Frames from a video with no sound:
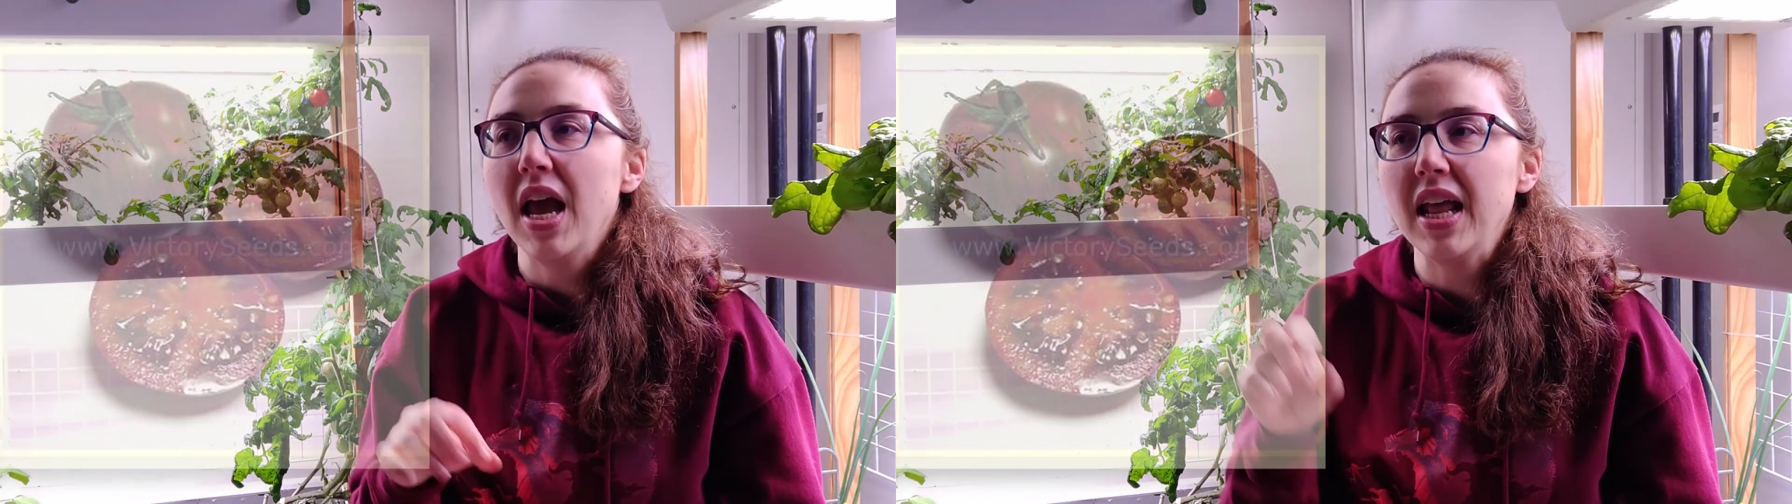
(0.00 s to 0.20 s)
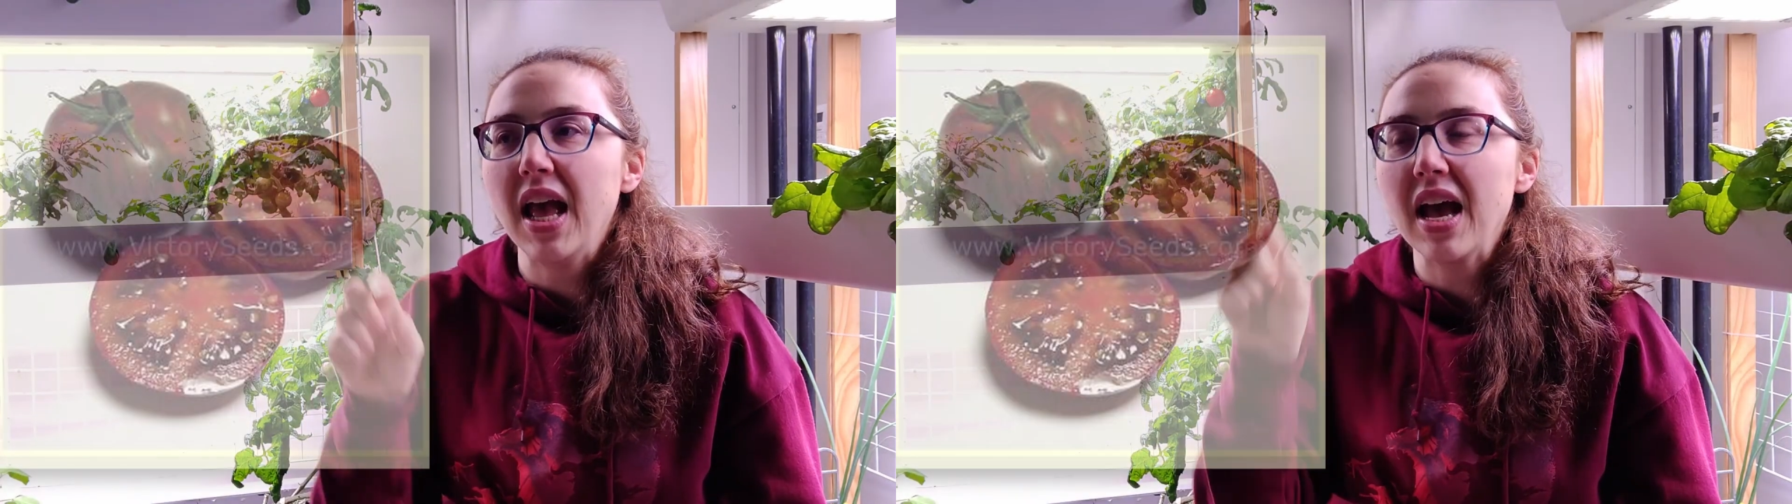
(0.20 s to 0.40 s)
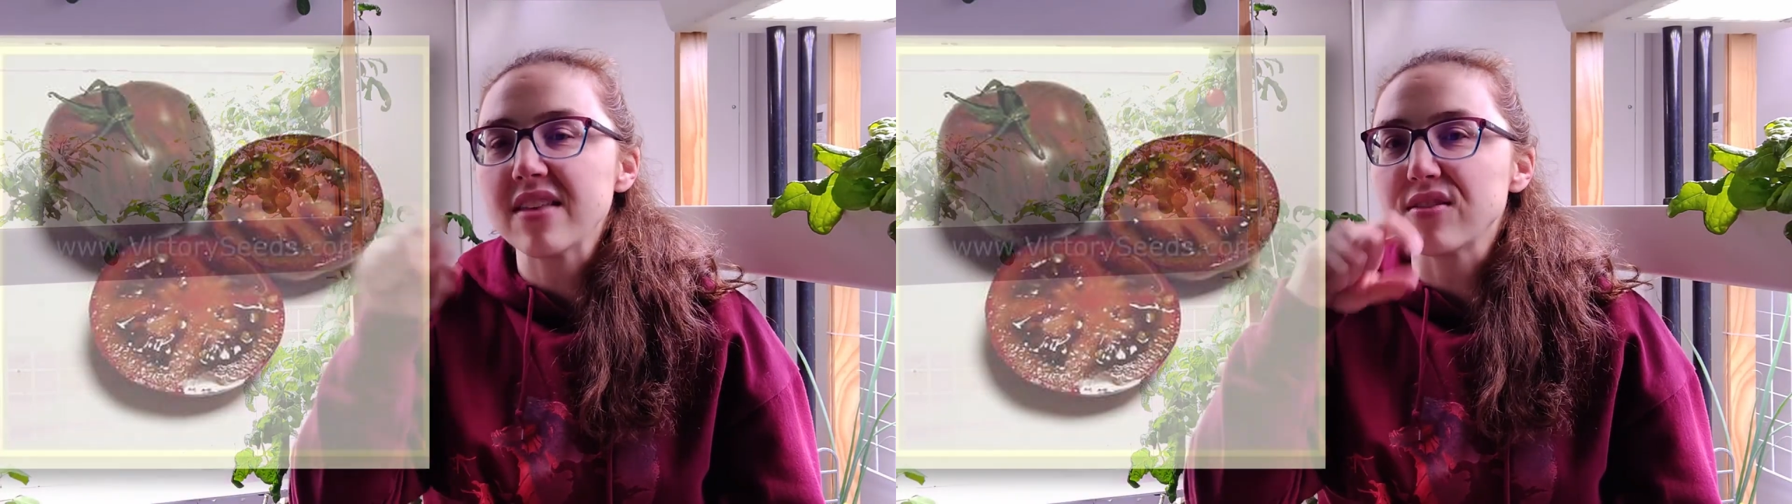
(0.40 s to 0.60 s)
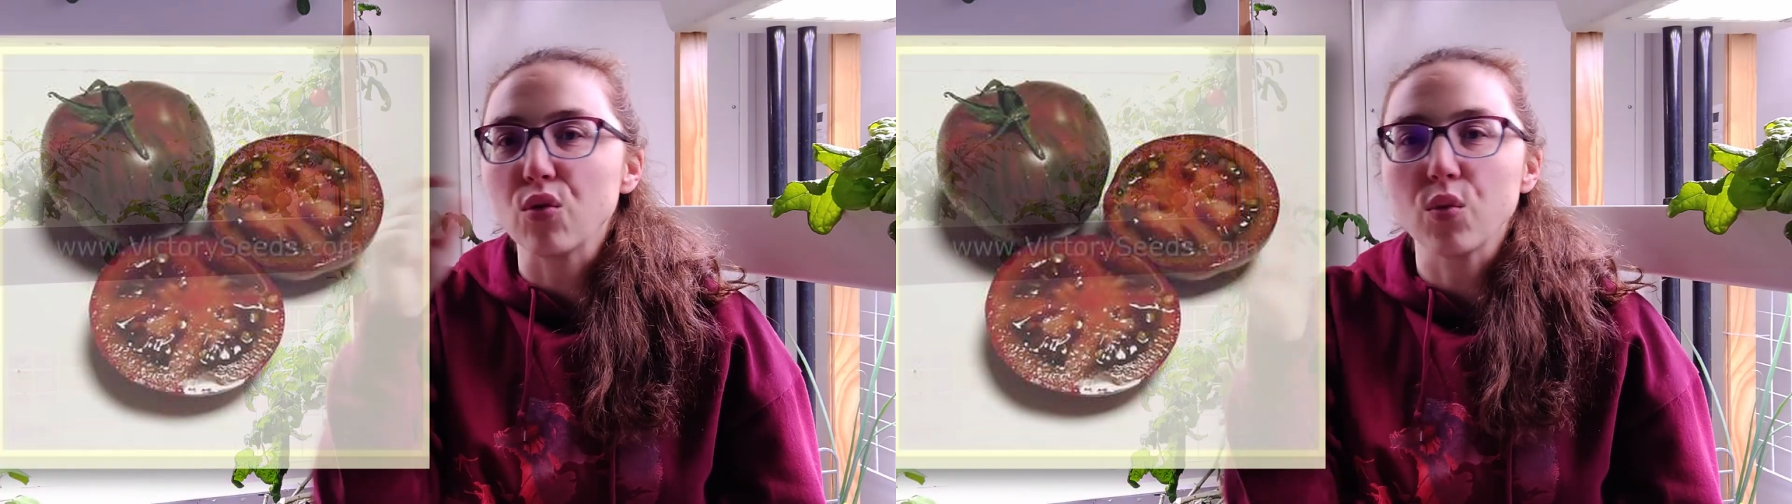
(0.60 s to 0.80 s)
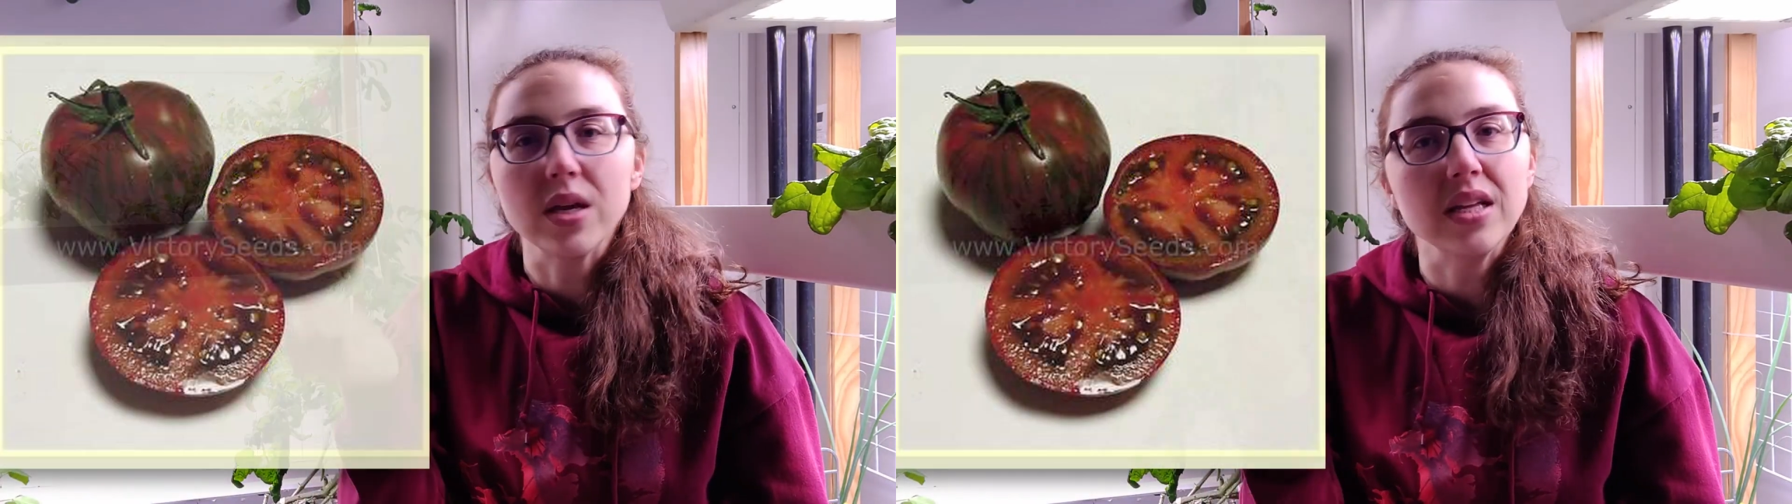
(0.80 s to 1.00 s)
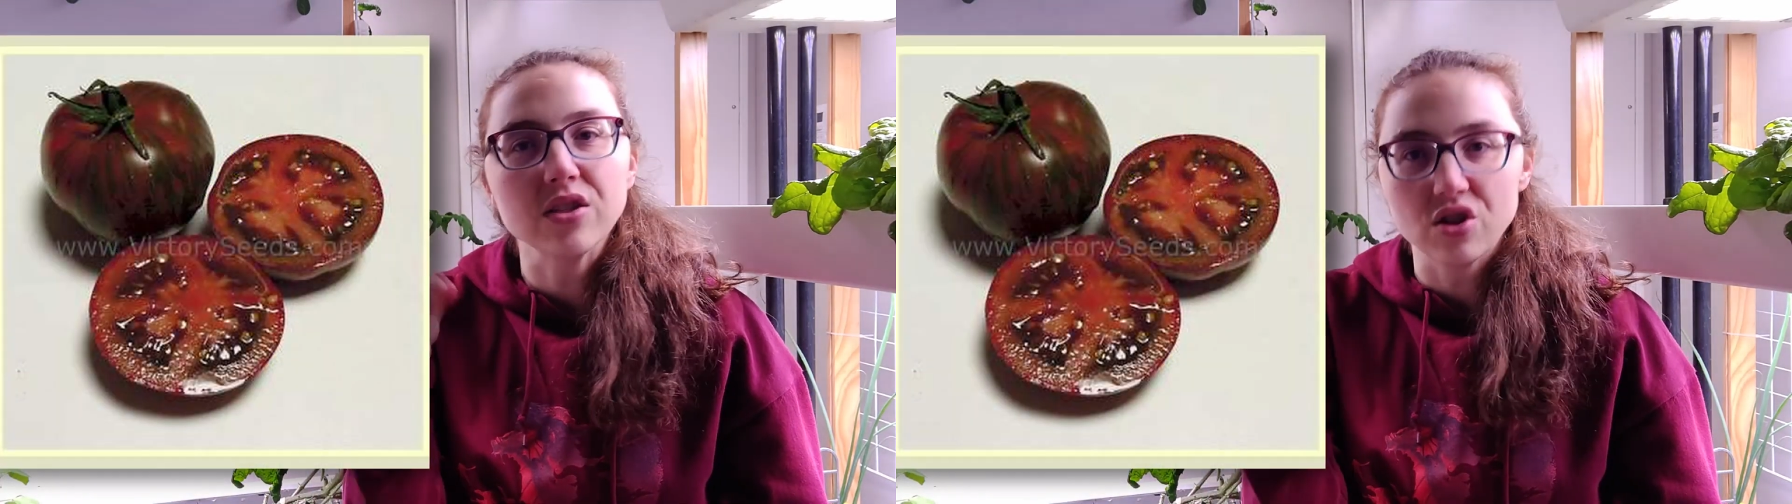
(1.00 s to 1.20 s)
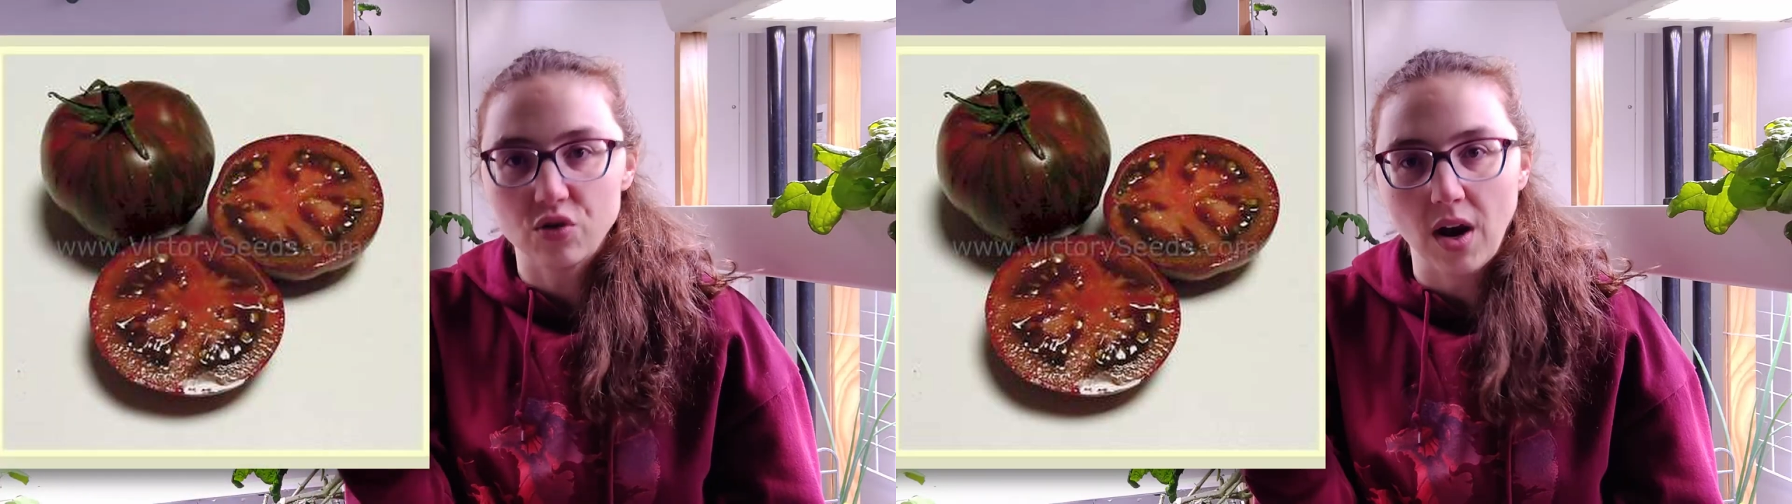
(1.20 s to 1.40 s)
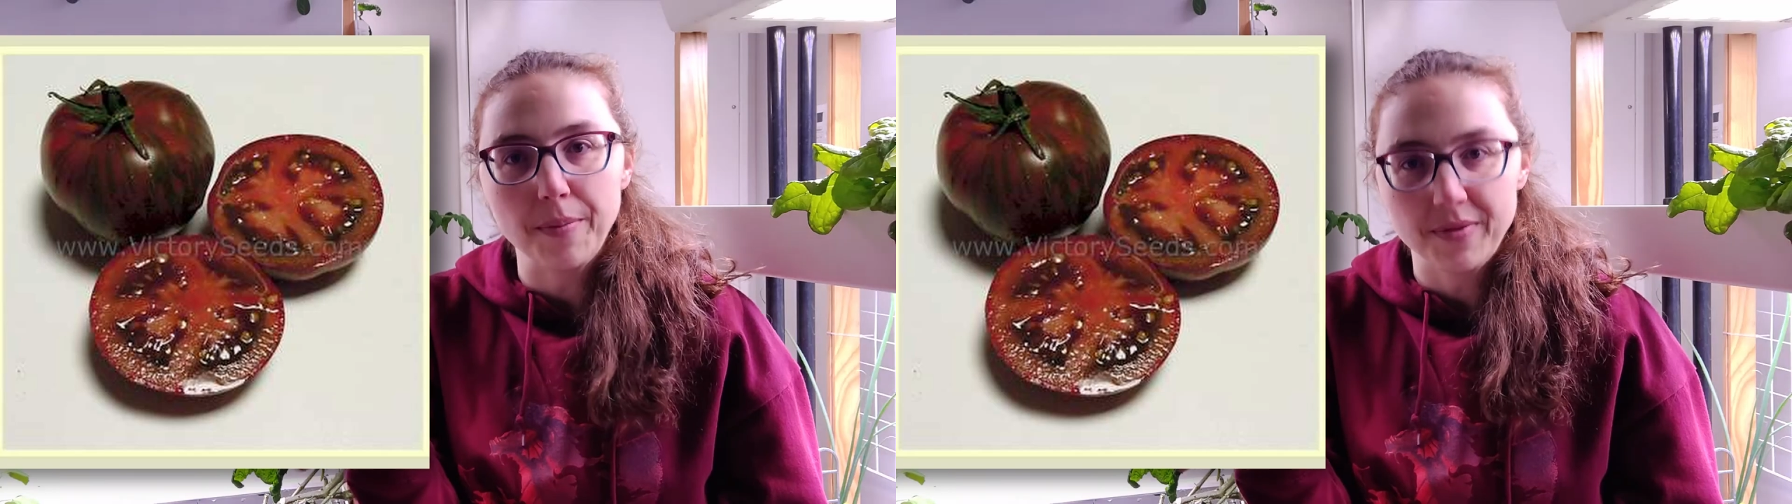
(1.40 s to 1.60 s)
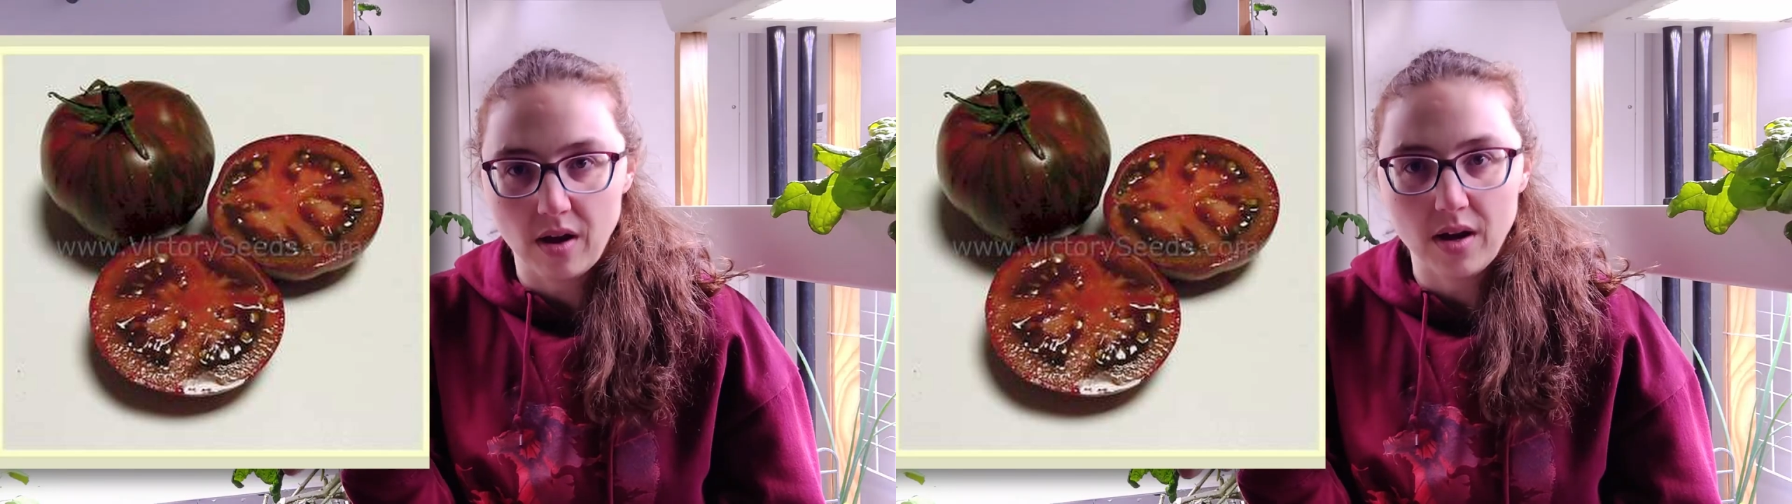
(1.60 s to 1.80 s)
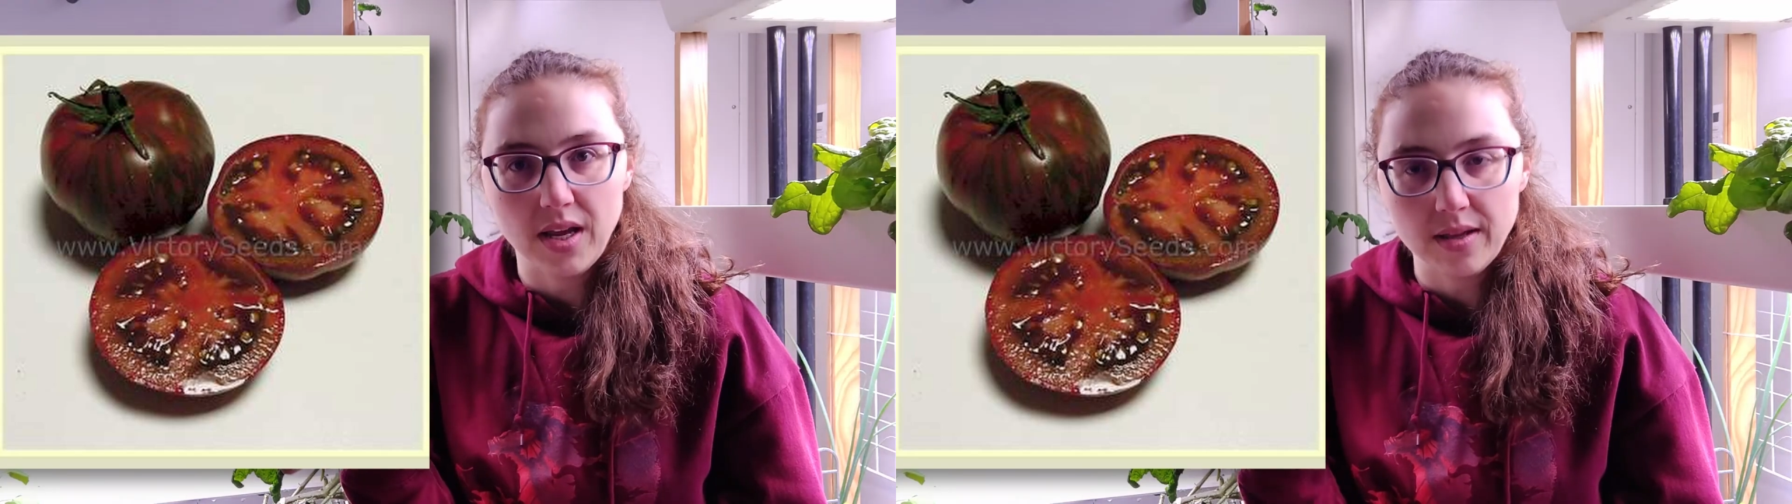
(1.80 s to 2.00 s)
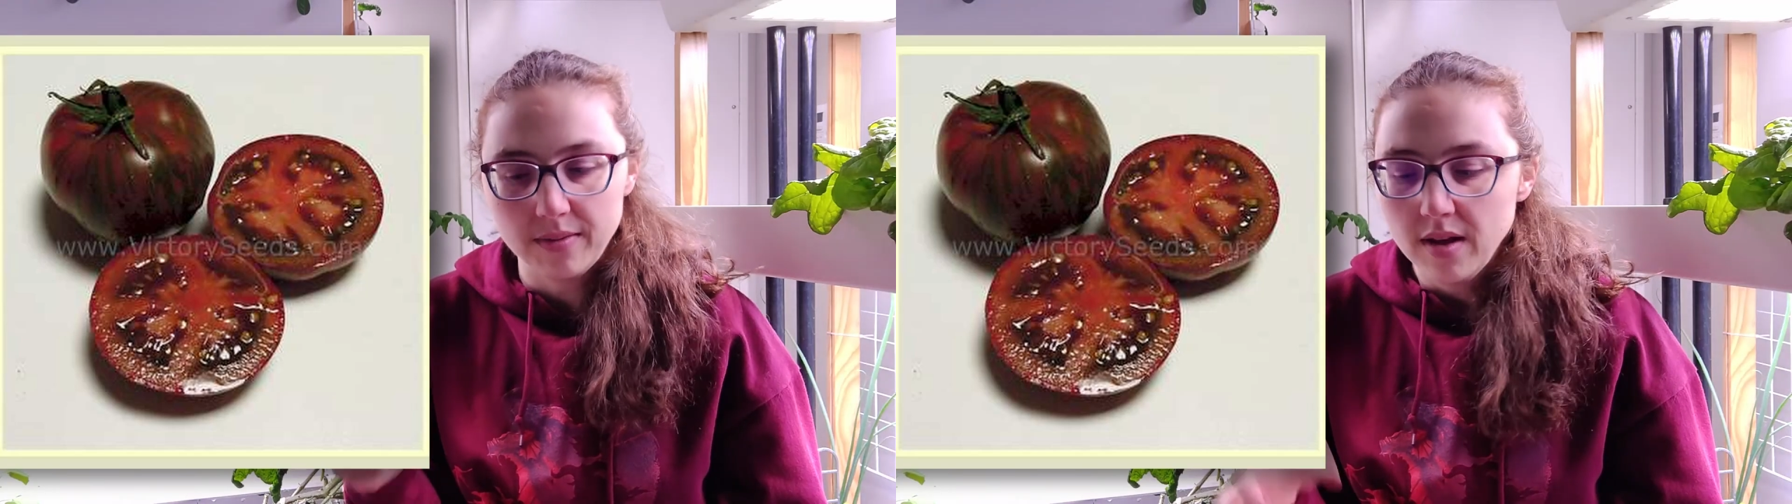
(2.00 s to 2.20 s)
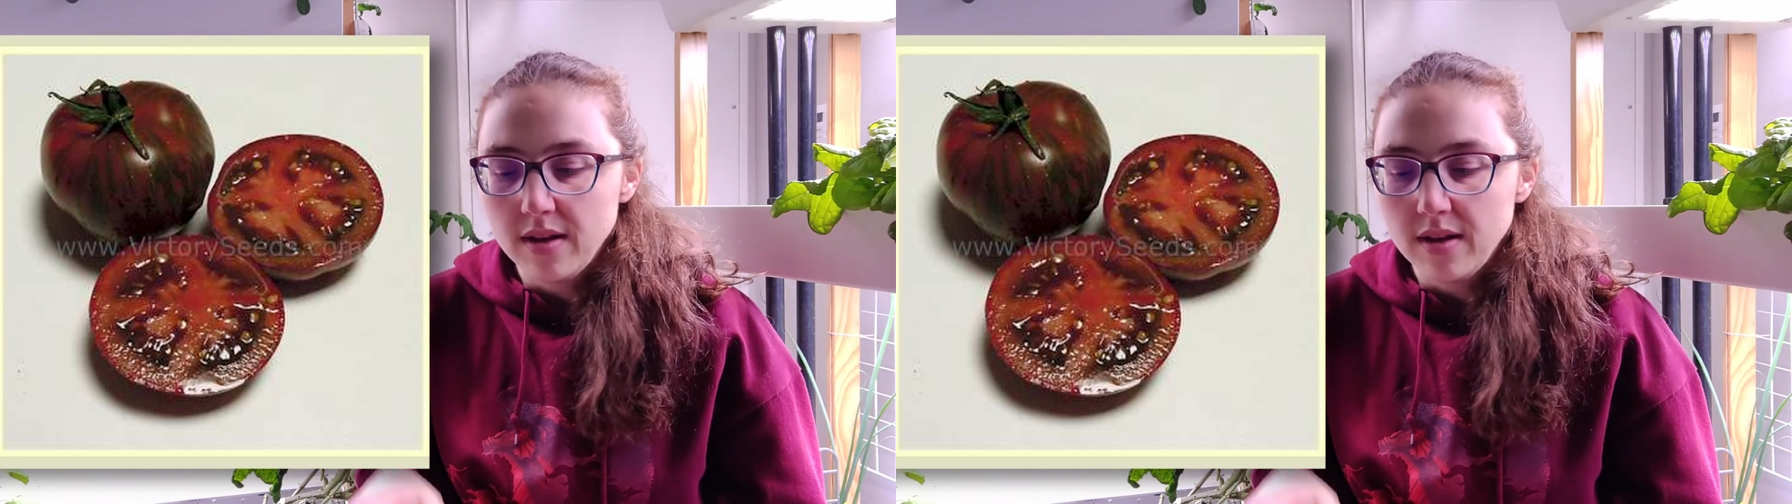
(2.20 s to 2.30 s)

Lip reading: And it has green stripes on it.